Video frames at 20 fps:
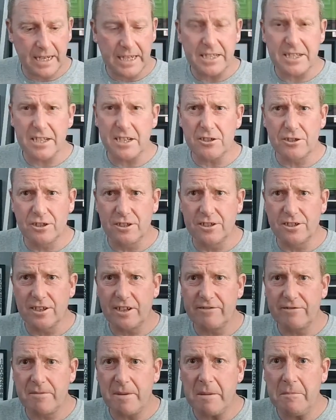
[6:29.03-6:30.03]
Is it as good as
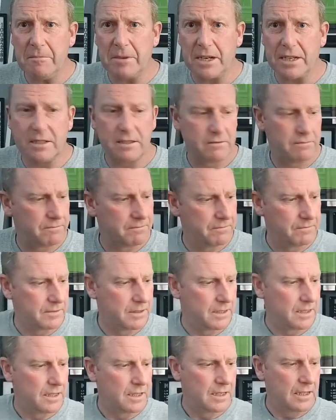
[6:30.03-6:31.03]
I remember?
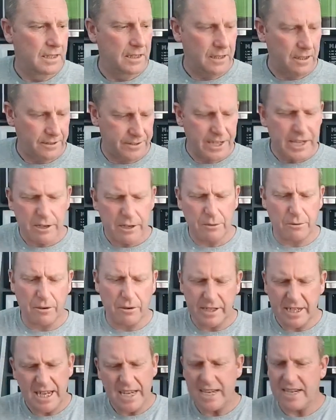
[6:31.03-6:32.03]
I'll tell you
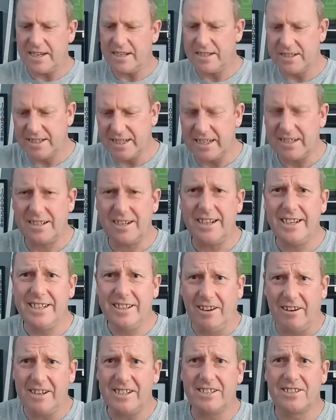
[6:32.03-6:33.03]
what, yeah. It's actually
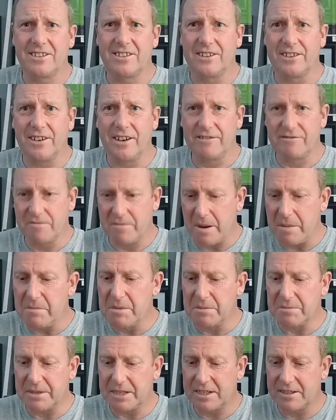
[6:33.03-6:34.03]
nicer than I
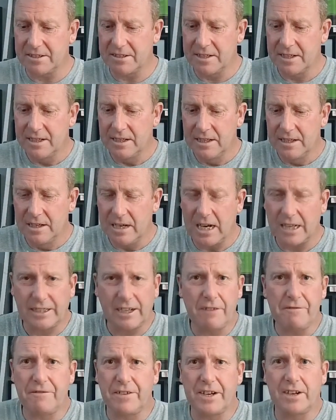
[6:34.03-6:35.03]
remember because I
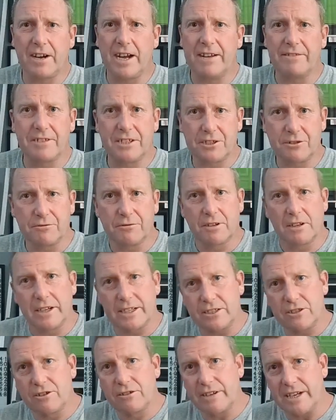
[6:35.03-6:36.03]
don't think I ever sort of
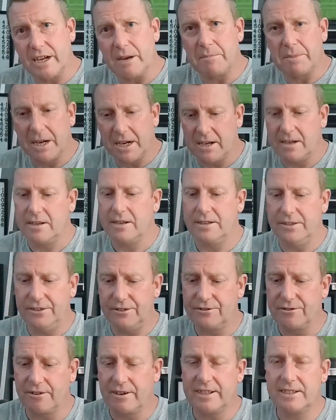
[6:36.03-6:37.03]
like took it apart
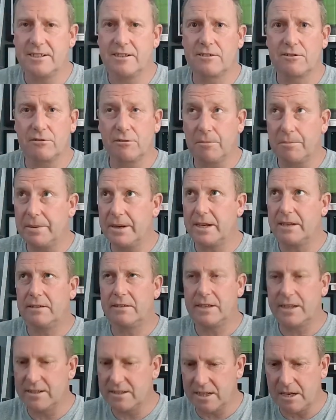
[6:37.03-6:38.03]
and tried to sort of pick
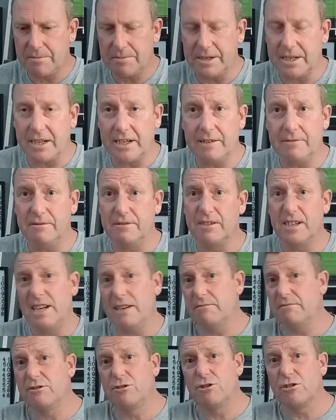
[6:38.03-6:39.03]
things up in it.
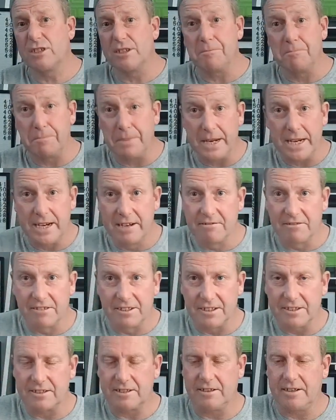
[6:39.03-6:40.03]
It was just a beer
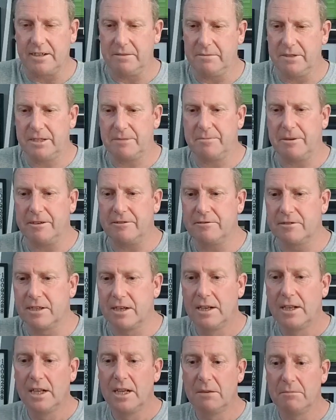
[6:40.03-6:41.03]
at the time, I suppose,
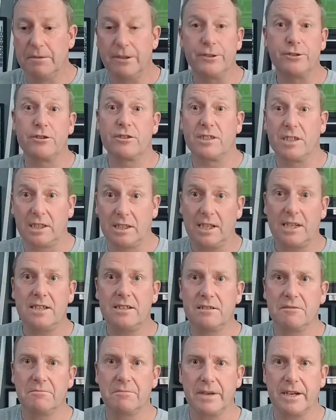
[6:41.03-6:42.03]
but just a
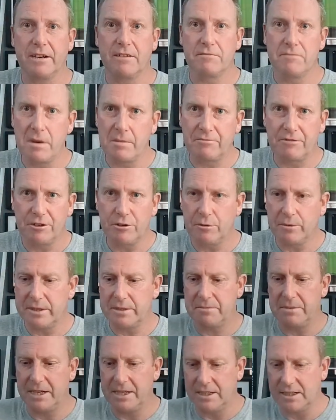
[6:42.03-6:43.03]
decent beer. I remember it
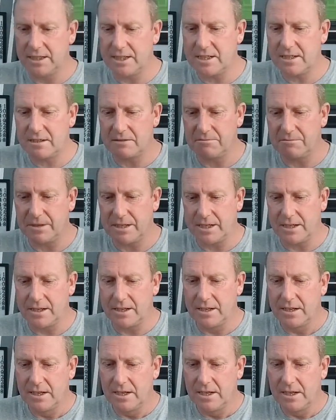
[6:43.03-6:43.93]
always being a decent beer.